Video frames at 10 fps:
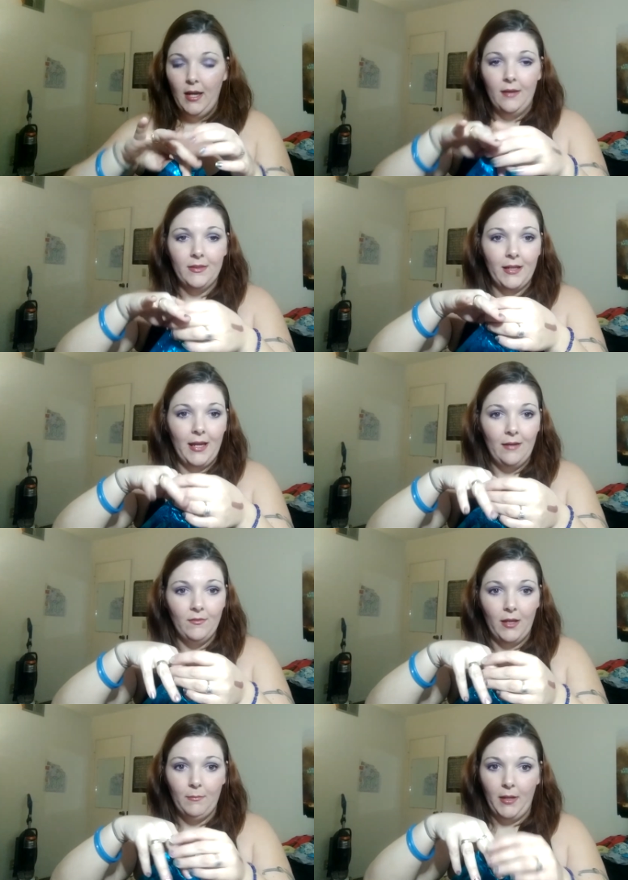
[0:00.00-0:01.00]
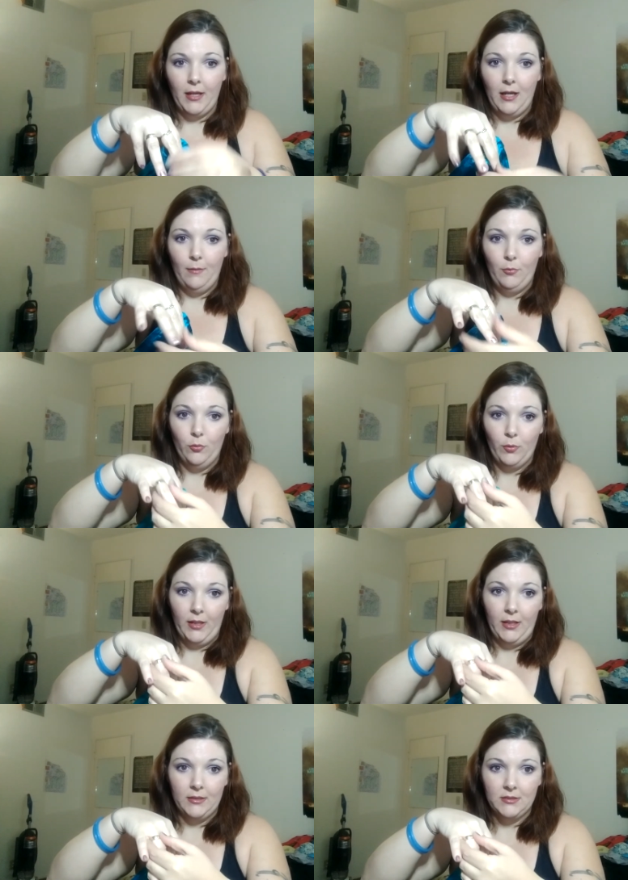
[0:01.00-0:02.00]
And then I have like my couple
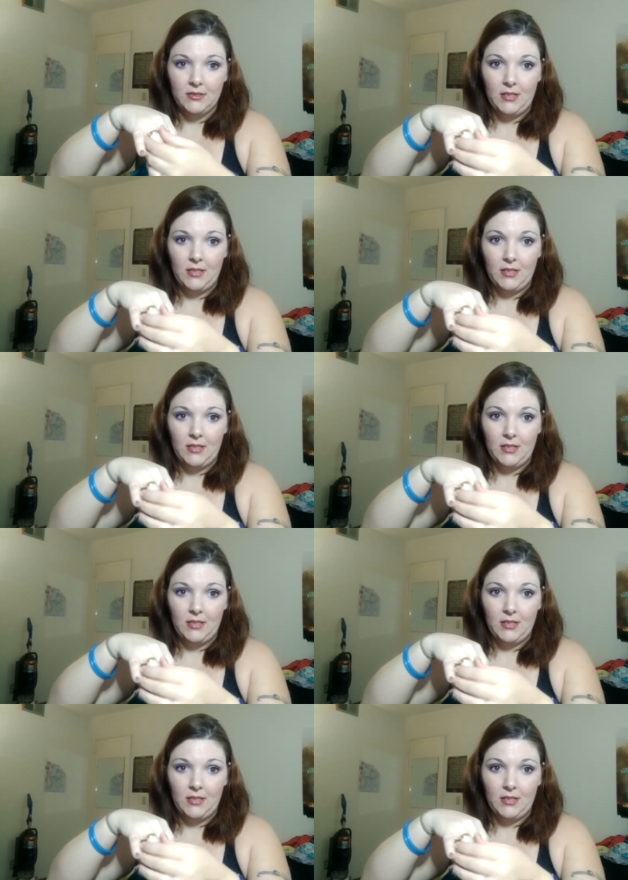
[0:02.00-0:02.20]
rings